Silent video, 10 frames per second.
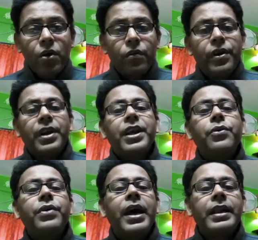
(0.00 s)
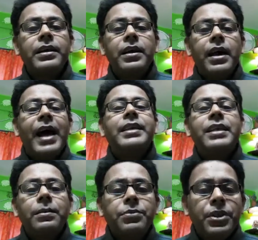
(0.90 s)
when you can
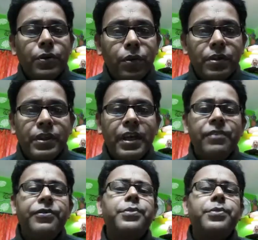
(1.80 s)
adapt yourself,